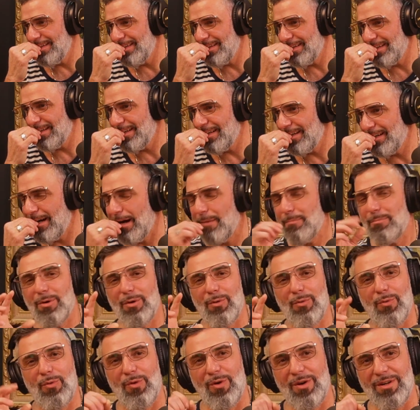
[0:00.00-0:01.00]
couple
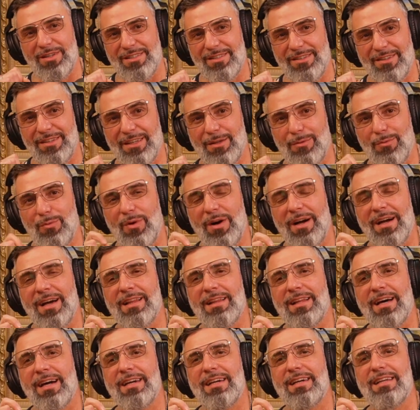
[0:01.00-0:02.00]
words on it. Why I
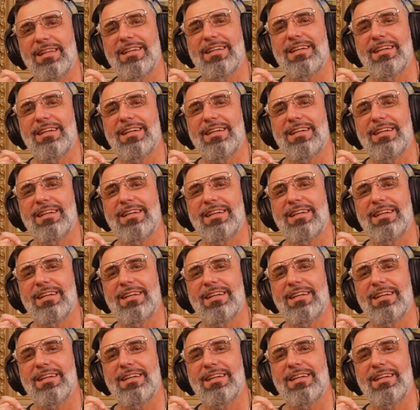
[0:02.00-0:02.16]
like it,